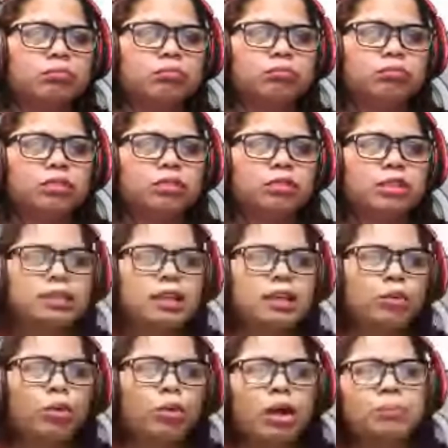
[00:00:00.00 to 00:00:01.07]
let's say
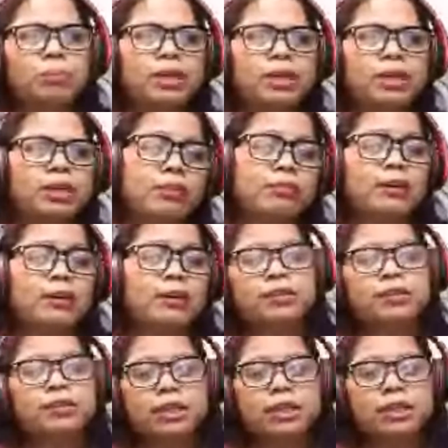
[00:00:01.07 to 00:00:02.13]
wiping it off after
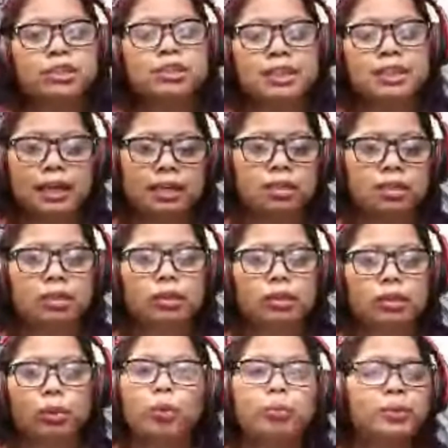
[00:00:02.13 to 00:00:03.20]
each cycle or
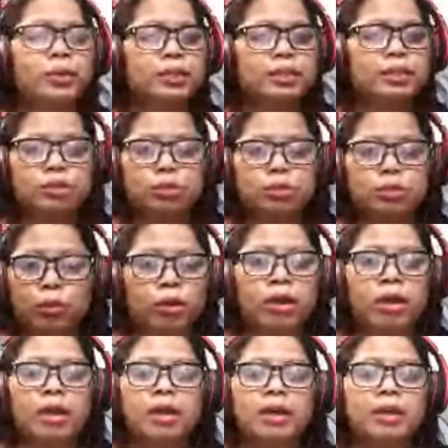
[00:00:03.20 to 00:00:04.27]
opening the door,
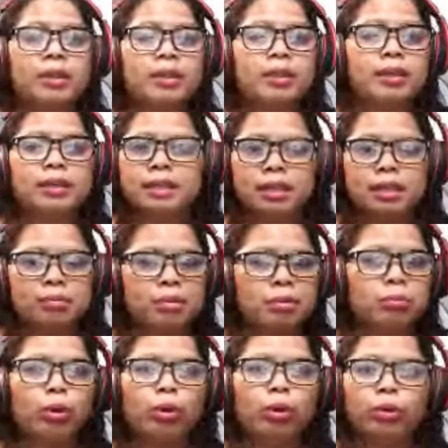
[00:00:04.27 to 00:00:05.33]
then it's gonna be
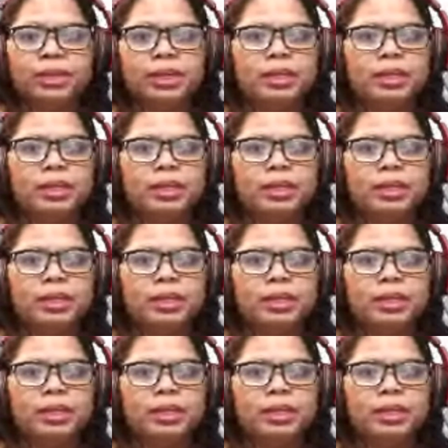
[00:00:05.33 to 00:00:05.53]
moldy.